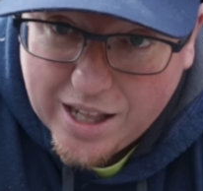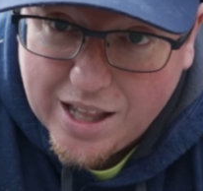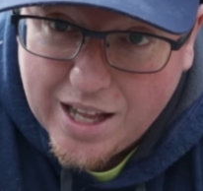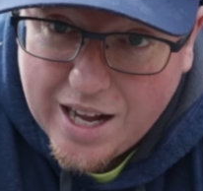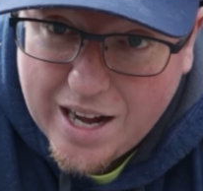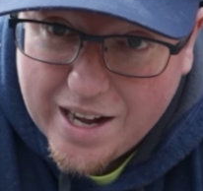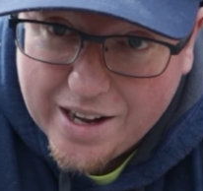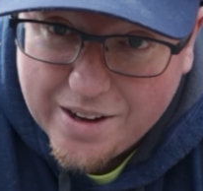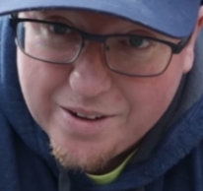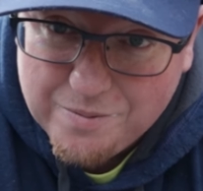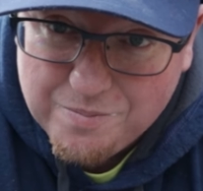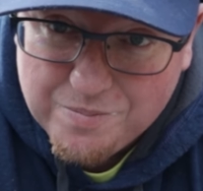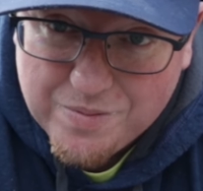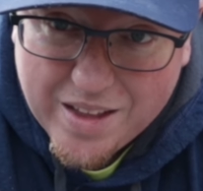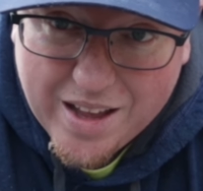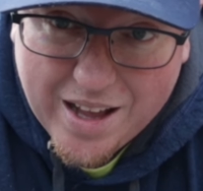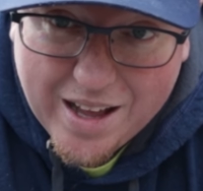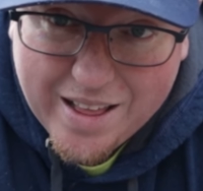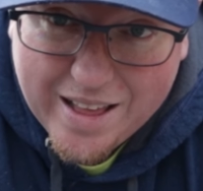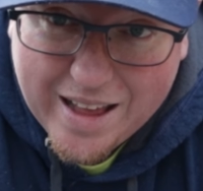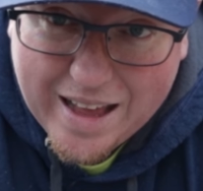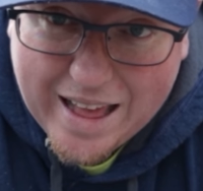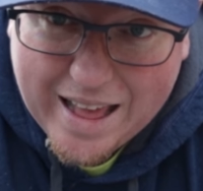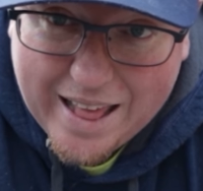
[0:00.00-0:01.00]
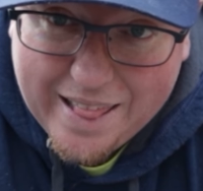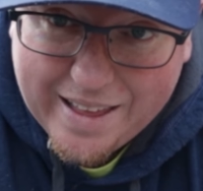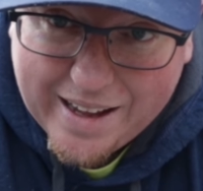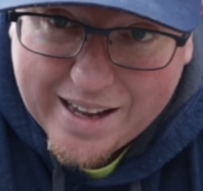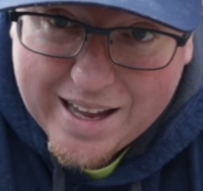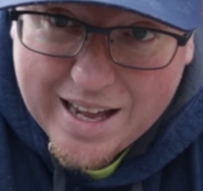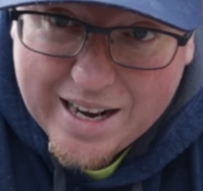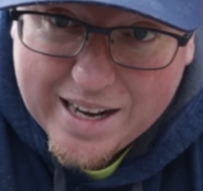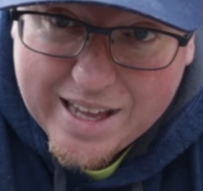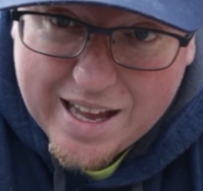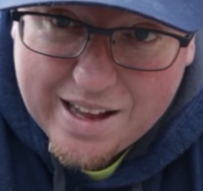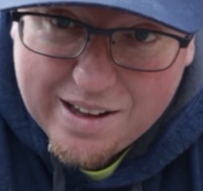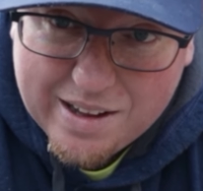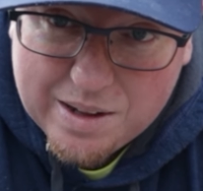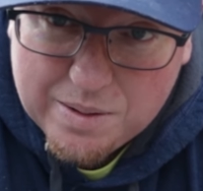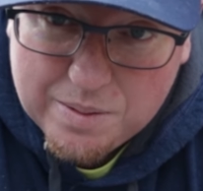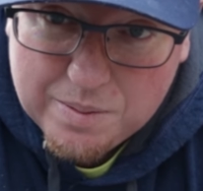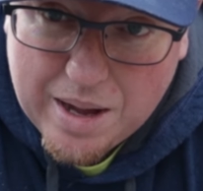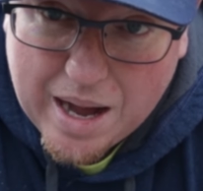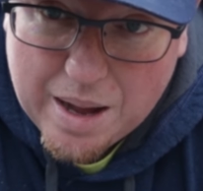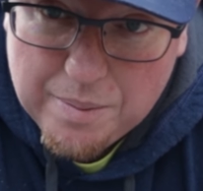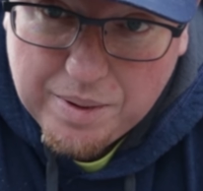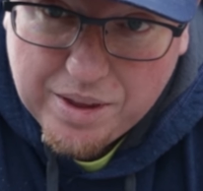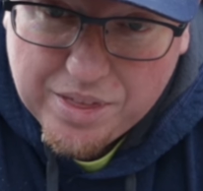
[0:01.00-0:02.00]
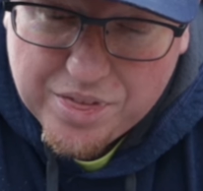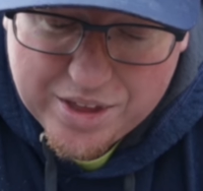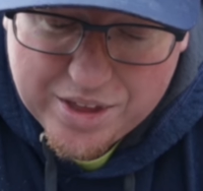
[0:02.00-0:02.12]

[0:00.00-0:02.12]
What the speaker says: of lock, and that kind of got me